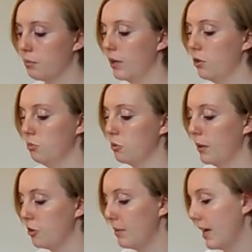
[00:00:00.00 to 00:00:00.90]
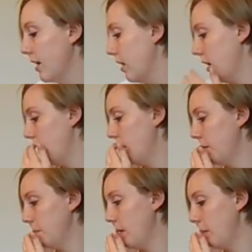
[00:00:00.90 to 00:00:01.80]
that's my normal sponge bag.
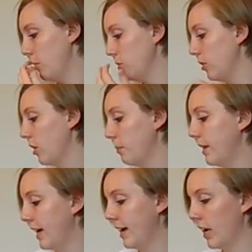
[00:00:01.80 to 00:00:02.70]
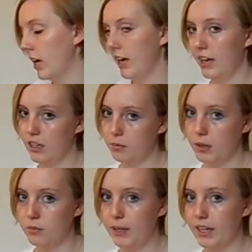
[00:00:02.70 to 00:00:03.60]
I'm also going to be taking a little
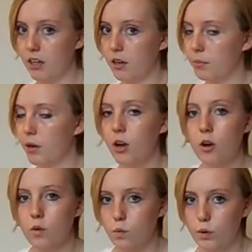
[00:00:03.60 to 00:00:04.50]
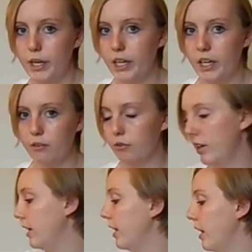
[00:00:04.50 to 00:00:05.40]
bit of makeup, really,
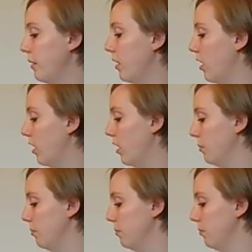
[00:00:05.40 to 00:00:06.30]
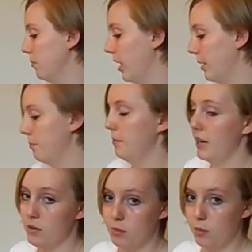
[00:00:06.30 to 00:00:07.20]
really, like,
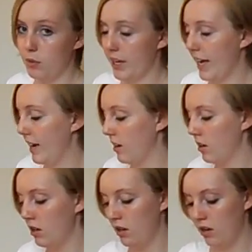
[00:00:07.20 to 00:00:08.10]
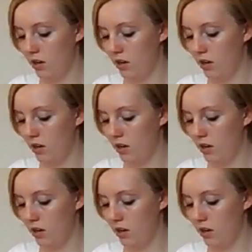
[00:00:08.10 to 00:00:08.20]
minimum again.